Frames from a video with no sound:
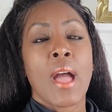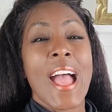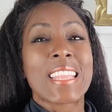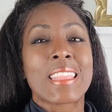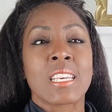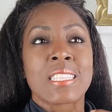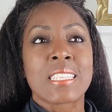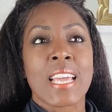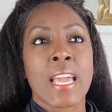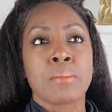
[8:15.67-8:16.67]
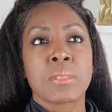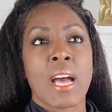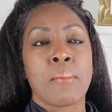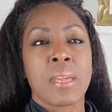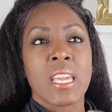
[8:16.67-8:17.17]
at the same
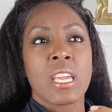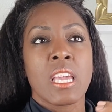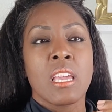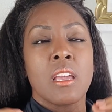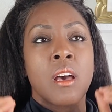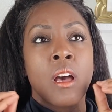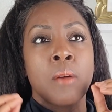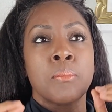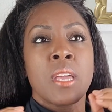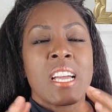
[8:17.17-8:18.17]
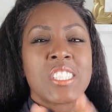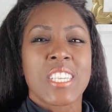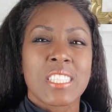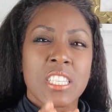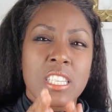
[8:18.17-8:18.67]
time, she
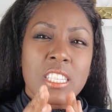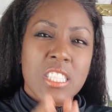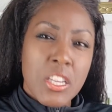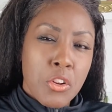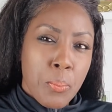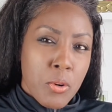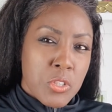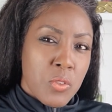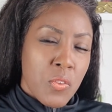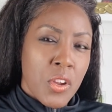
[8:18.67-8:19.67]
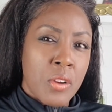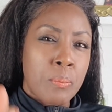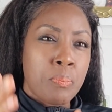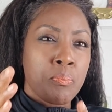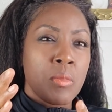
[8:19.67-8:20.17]
had to continue to persevere